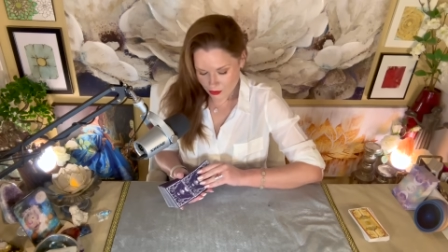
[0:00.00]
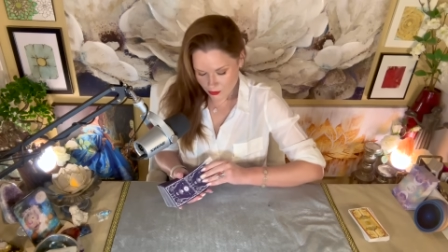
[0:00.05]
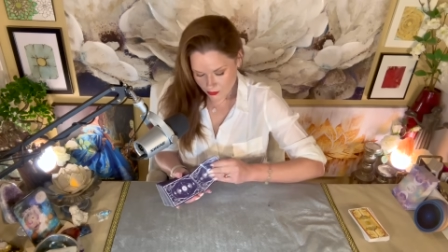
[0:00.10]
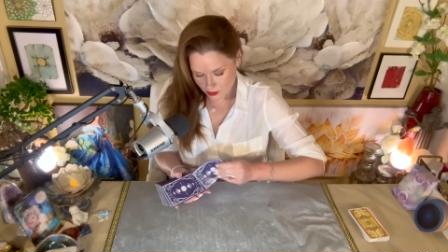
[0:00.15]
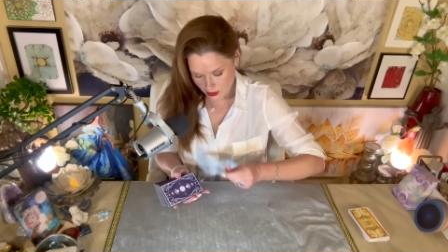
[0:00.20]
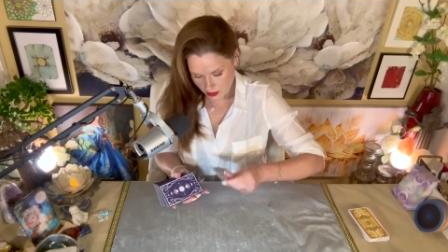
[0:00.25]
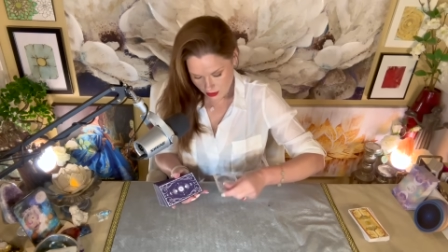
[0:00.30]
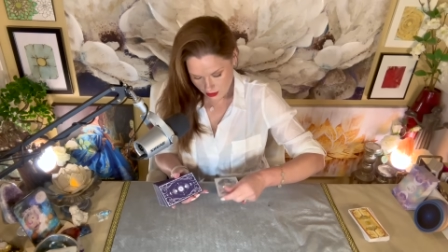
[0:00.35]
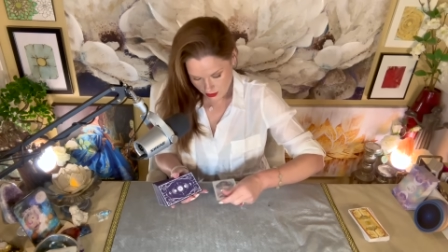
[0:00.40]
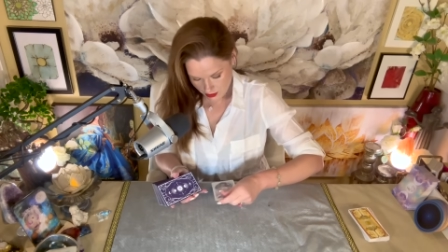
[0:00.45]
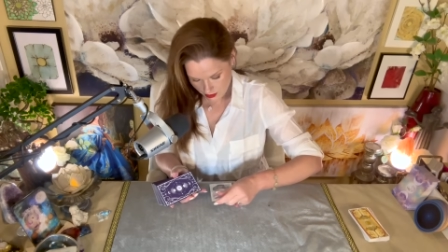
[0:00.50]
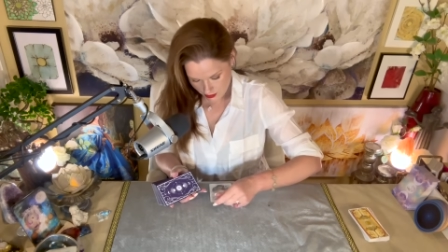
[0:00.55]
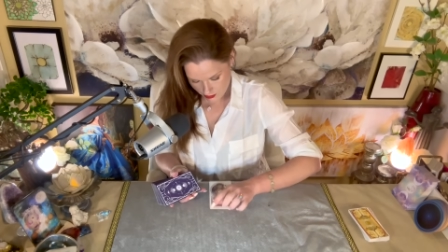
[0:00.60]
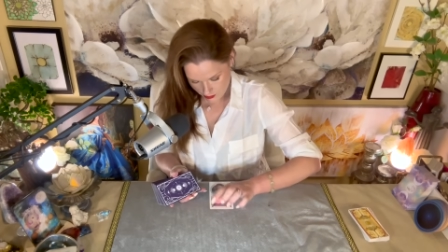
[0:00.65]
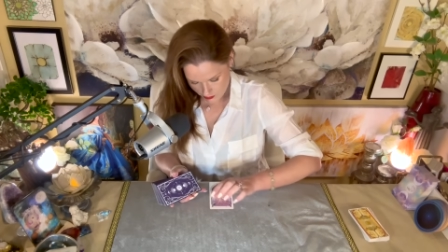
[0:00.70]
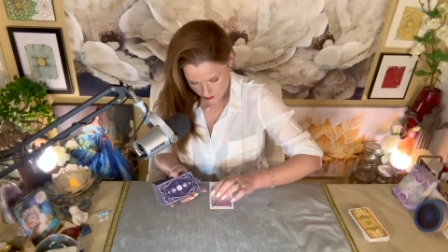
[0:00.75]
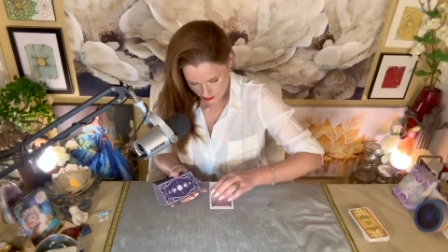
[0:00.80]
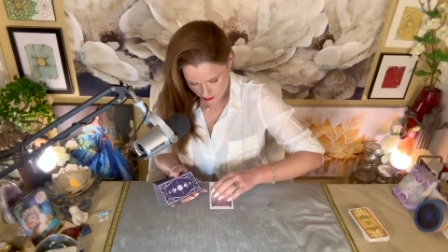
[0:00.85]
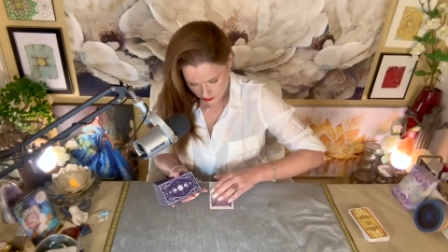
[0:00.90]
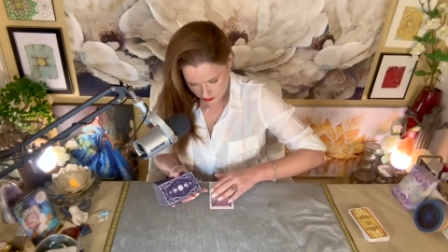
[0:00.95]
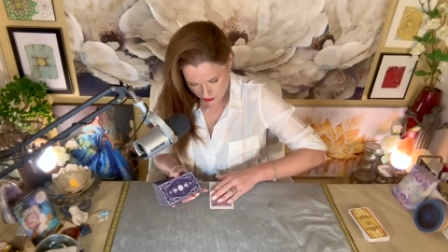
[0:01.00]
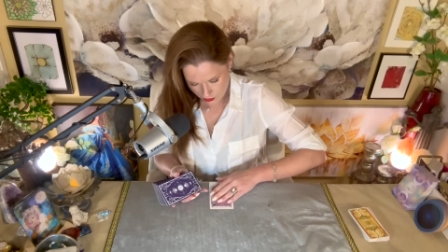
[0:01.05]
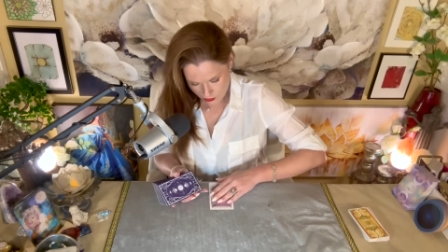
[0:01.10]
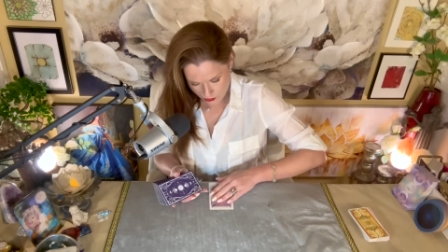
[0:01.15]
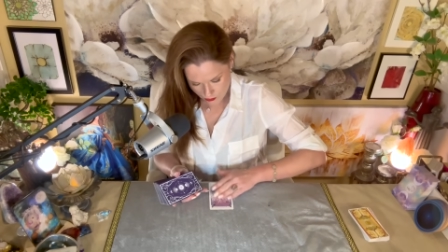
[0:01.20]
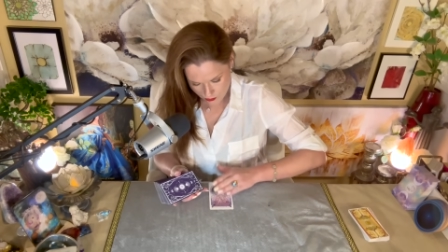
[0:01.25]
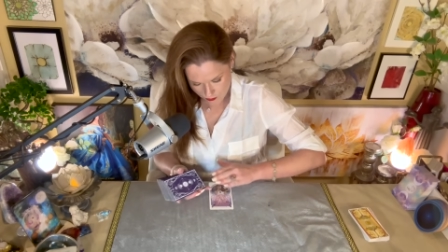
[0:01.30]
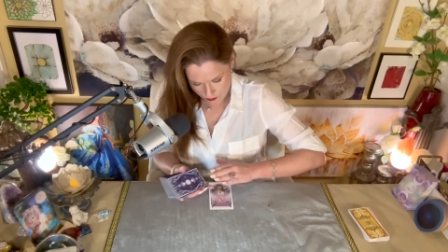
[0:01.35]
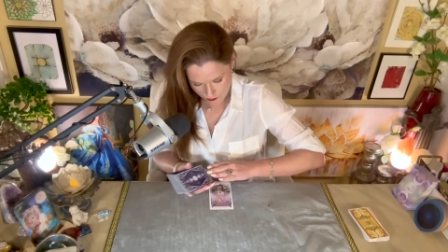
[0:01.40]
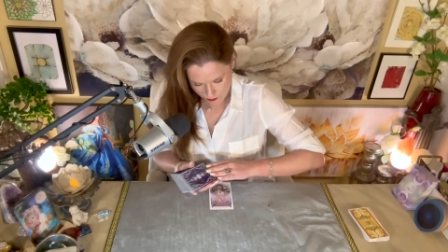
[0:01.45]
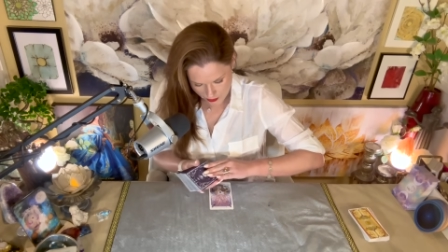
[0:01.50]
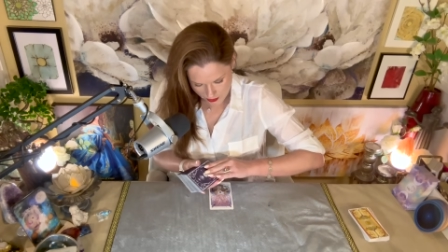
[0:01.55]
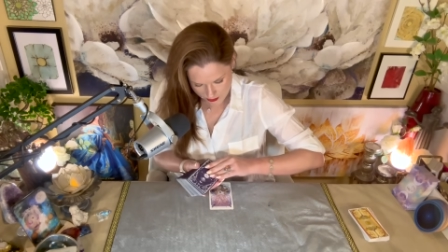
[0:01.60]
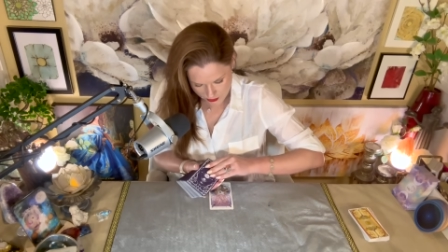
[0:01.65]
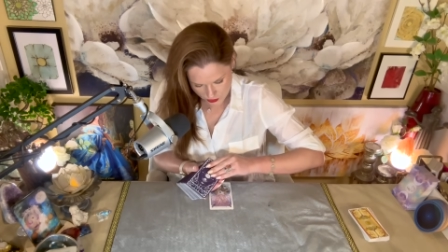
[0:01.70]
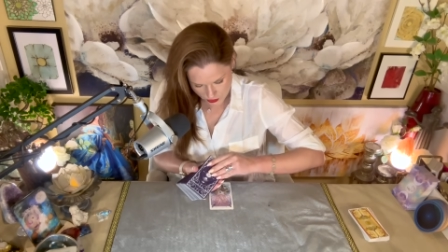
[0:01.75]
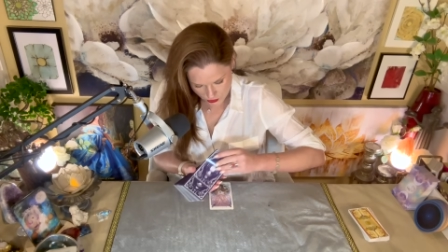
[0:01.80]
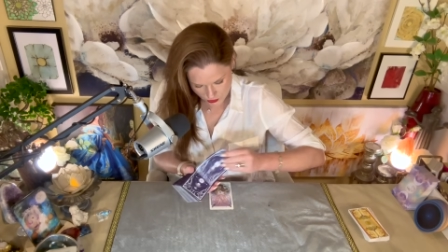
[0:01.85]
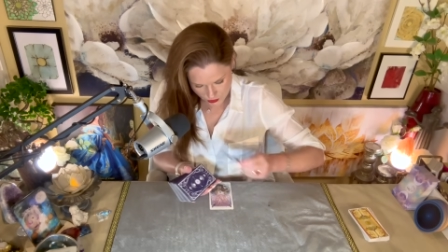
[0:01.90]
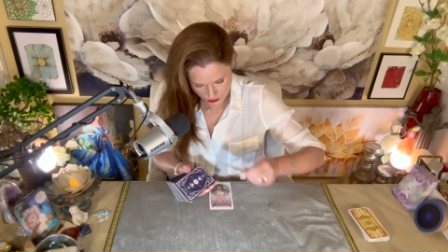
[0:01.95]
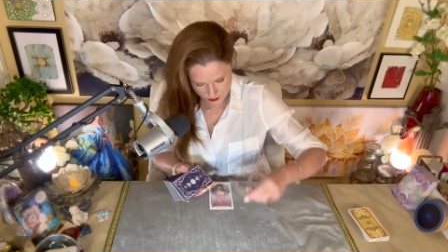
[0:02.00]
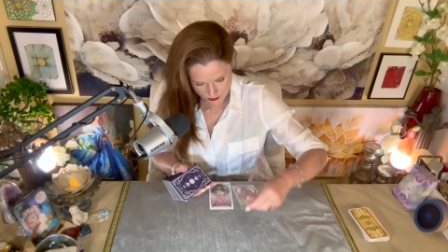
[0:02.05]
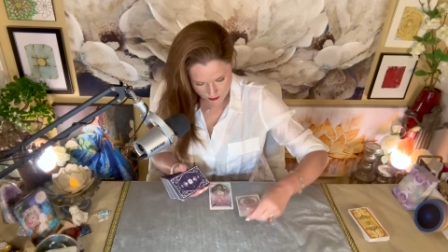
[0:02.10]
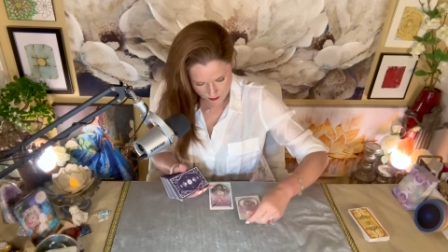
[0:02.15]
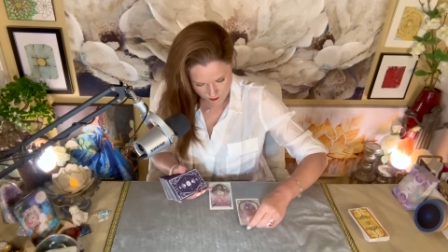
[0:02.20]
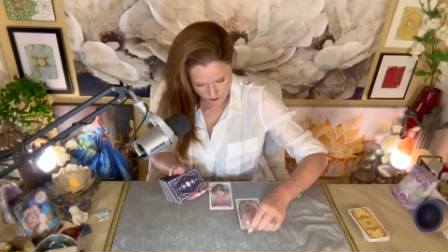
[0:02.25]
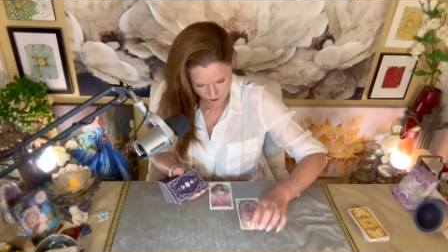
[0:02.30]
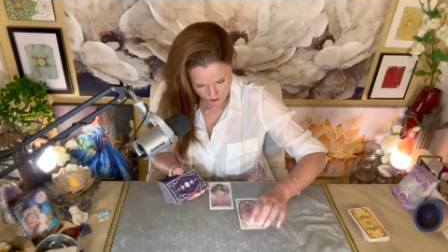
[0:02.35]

Okay, crowning you, the magician,